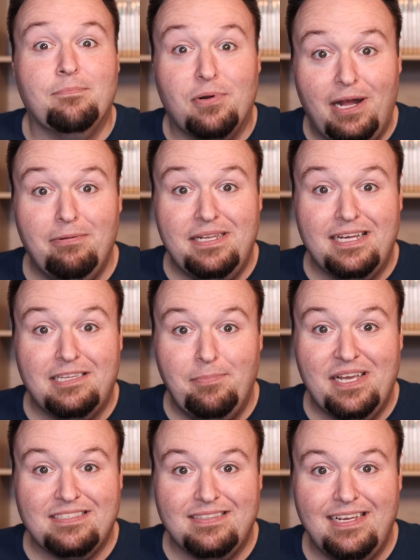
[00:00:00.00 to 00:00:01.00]
Probably not the
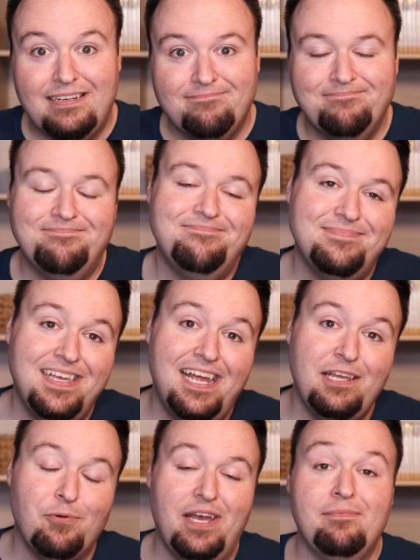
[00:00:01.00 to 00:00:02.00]
best thing.
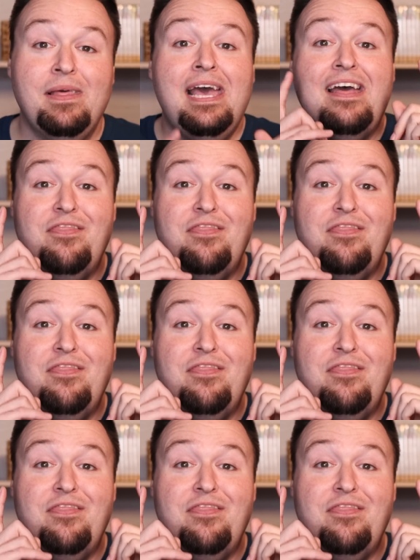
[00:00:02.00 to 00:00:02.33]
Anyway,